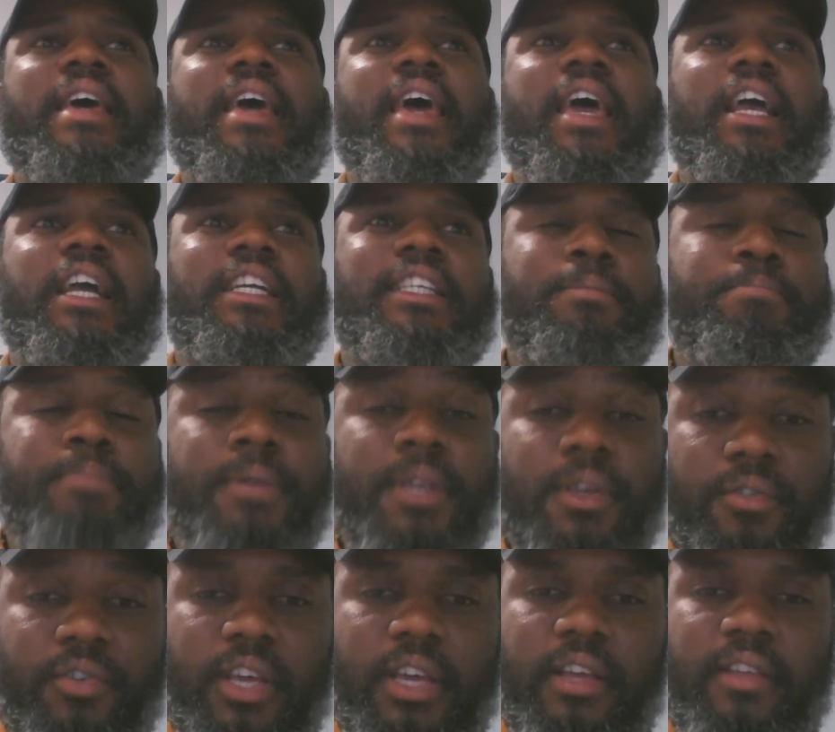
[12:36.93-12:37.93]

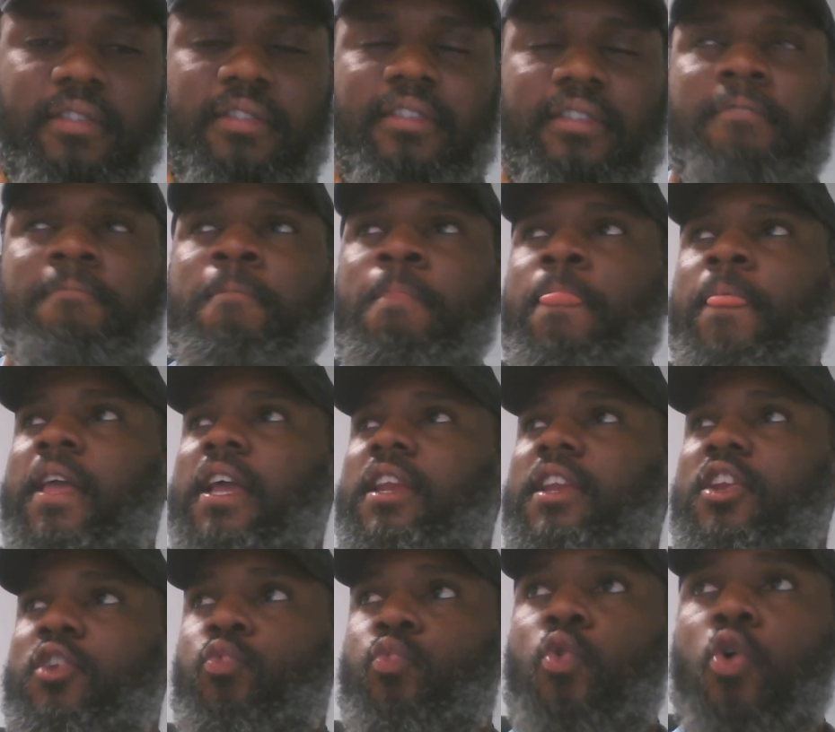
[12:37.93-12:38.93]
experience
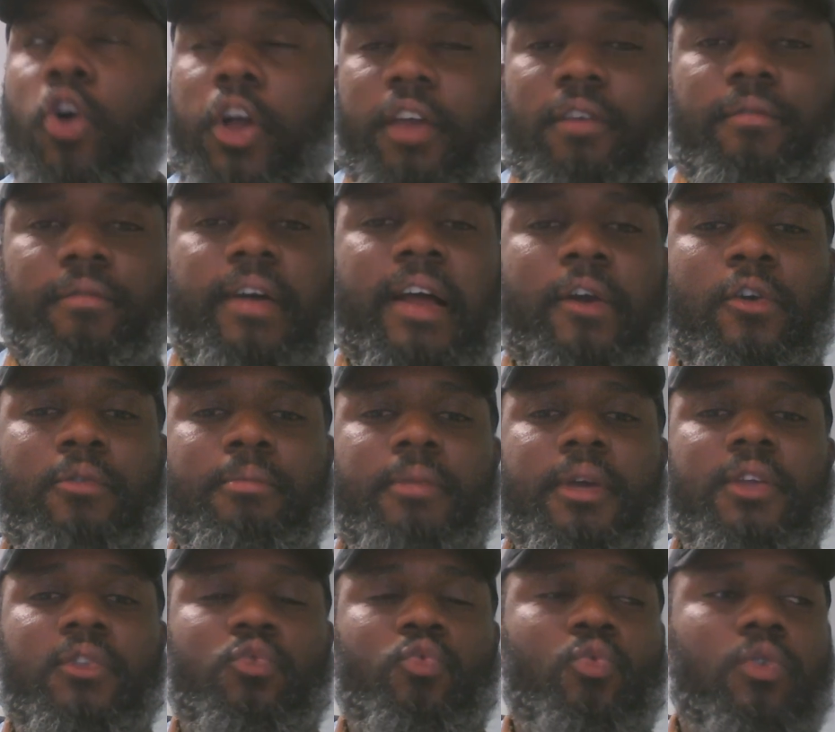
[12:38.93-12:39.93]
in a work
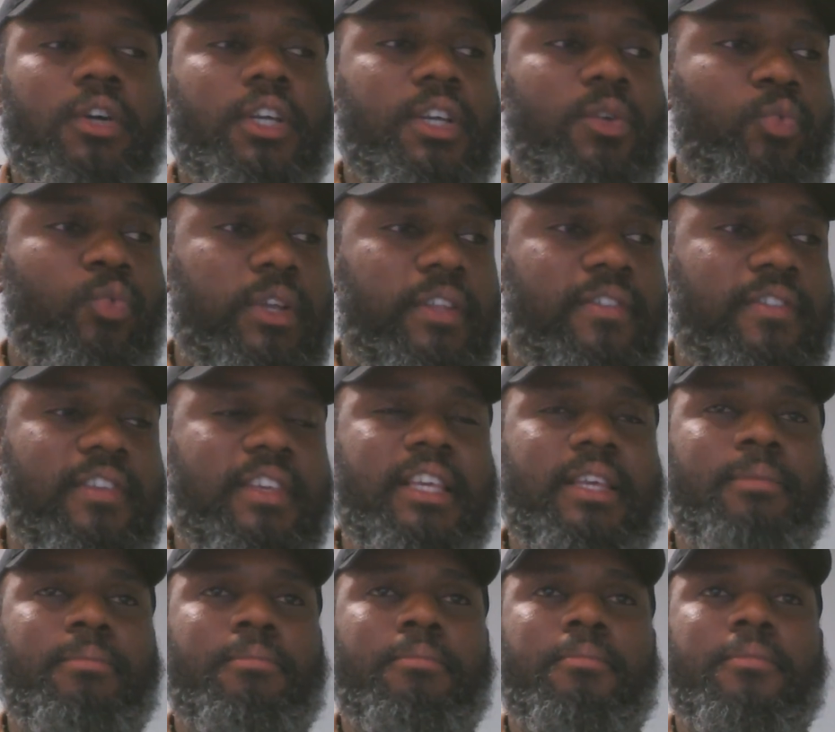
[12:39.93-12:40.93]
environment, working with
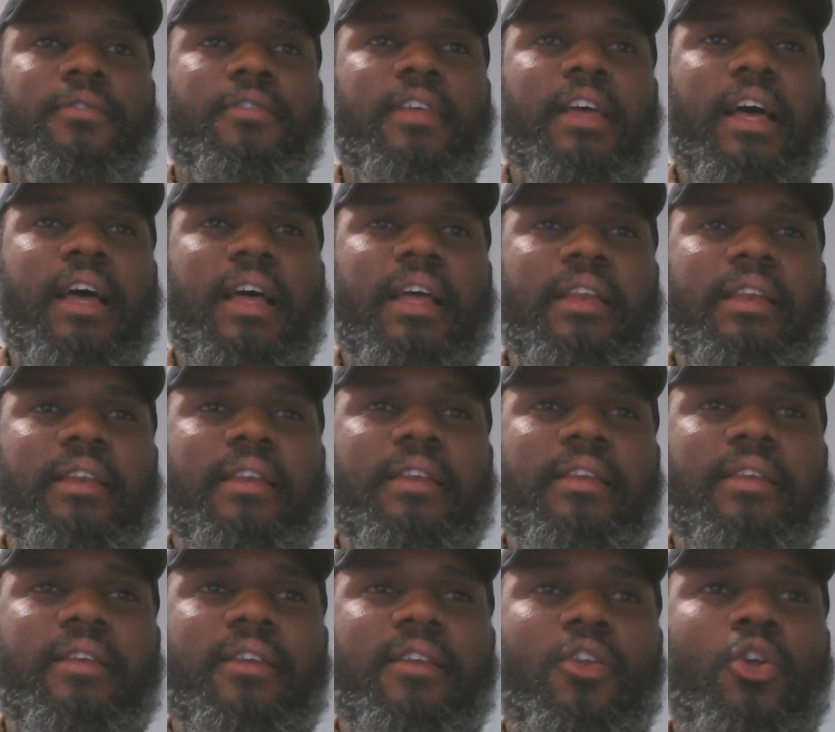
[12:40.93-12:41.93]
teams, and
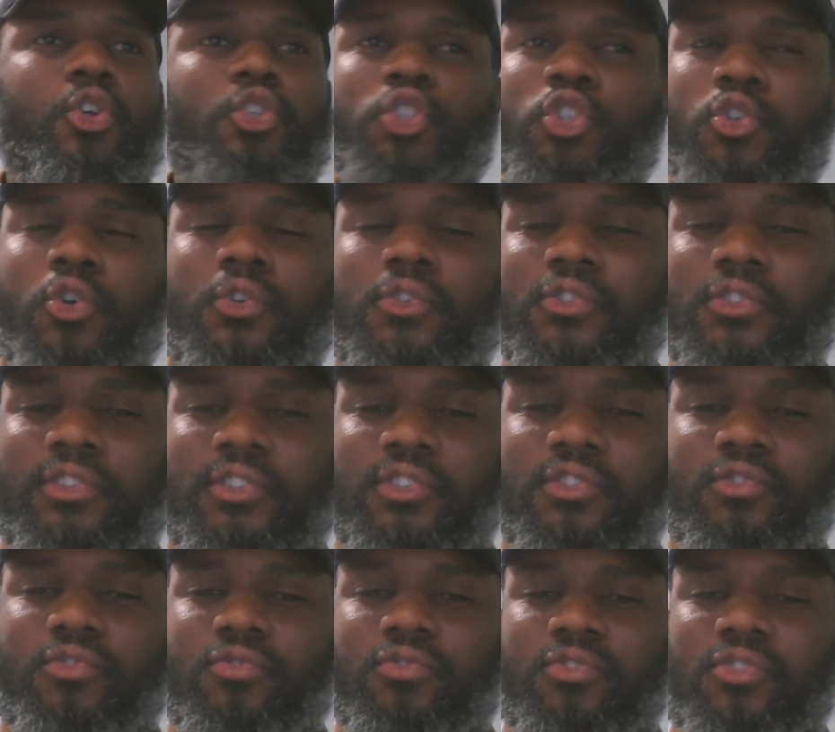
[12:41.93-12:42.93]
not just
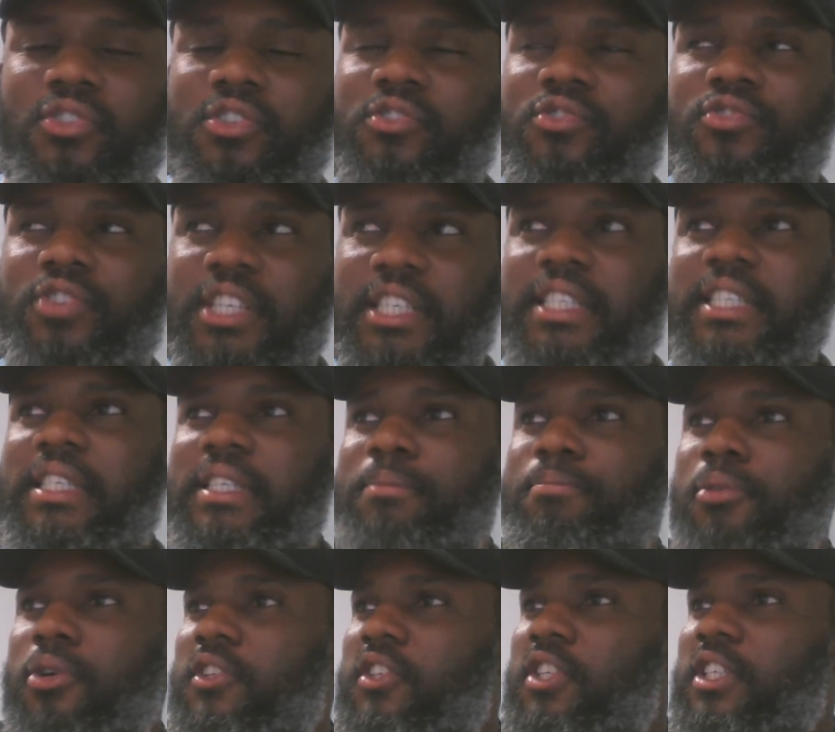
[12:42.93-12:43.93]
reading,
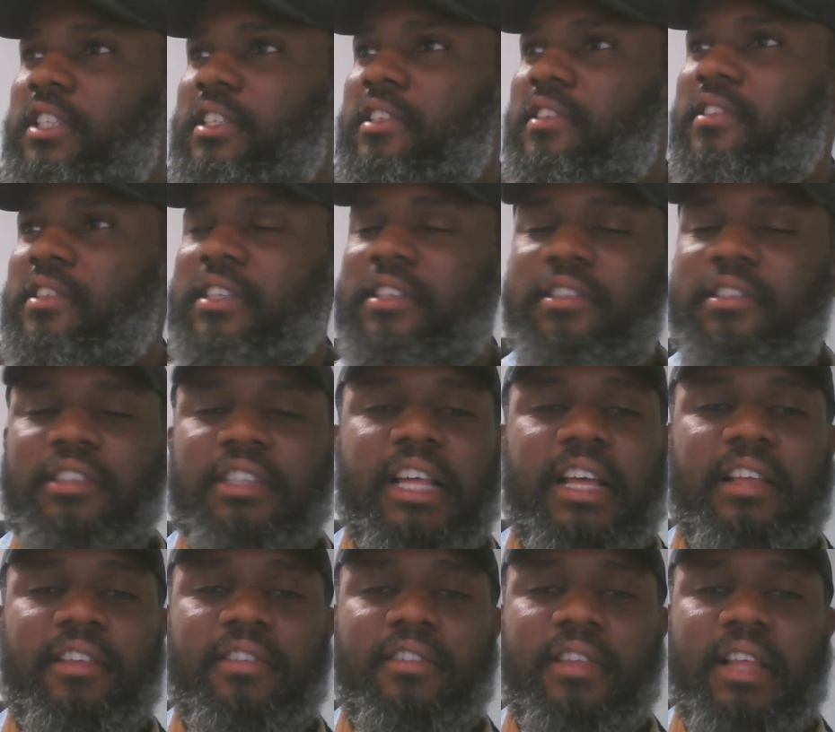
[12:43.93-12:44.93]
but in this
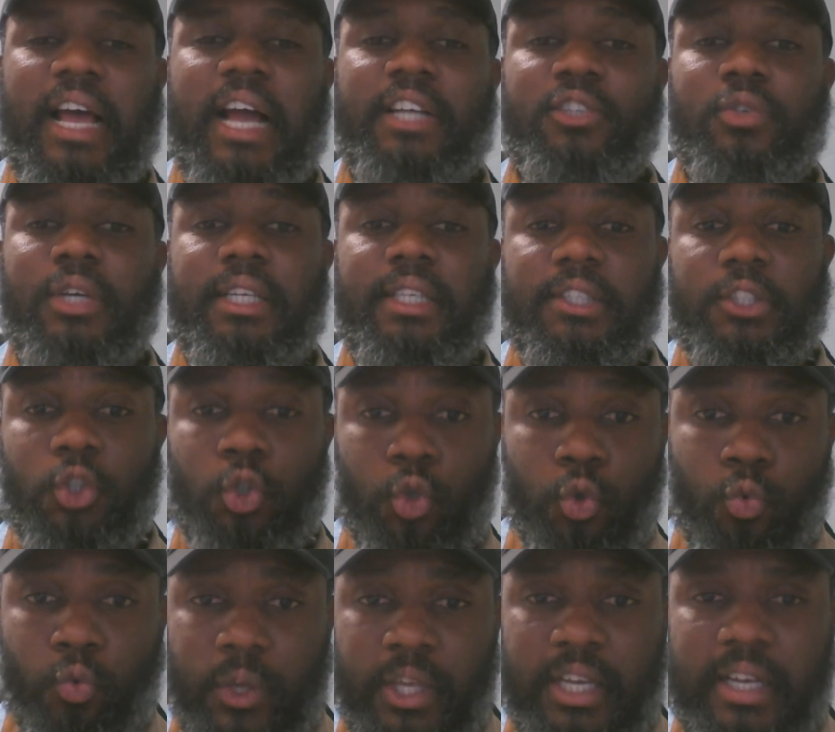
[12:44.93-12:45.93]
instance, actually
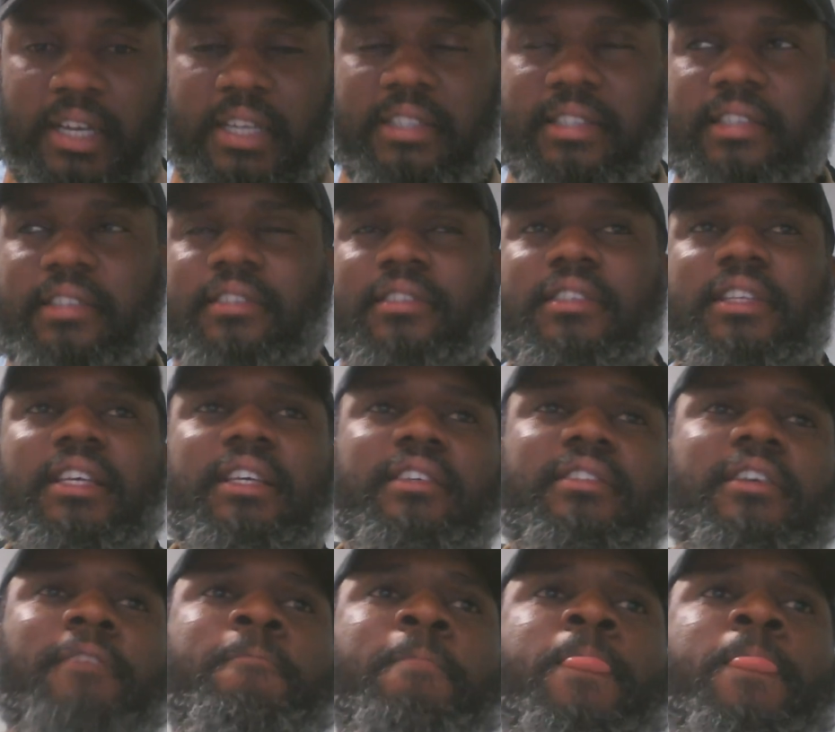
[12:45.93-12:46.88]
doing these things.